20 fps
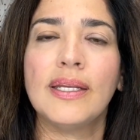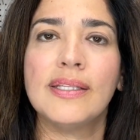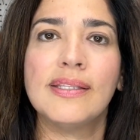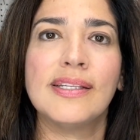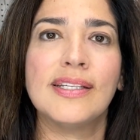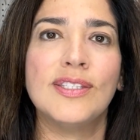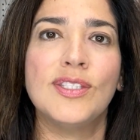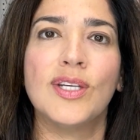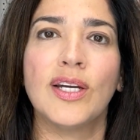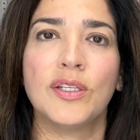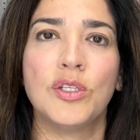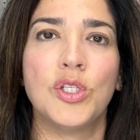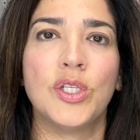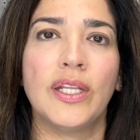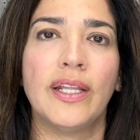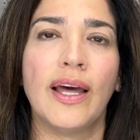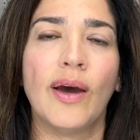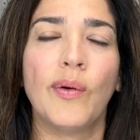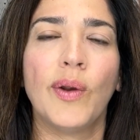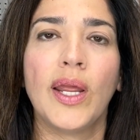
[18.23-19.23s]
It's a
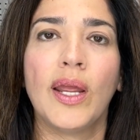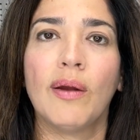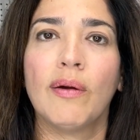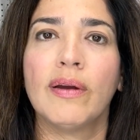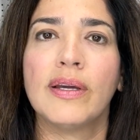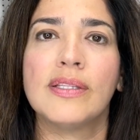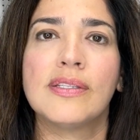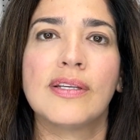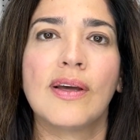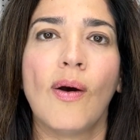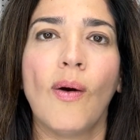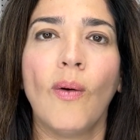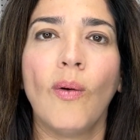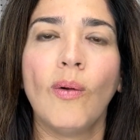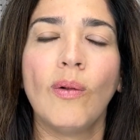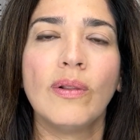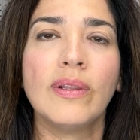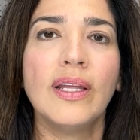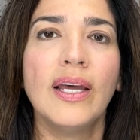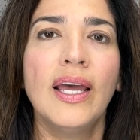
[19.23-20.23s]
dungeon down here. It's
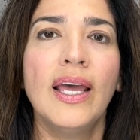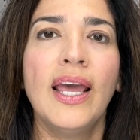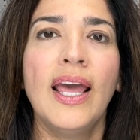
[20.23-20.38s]
cold.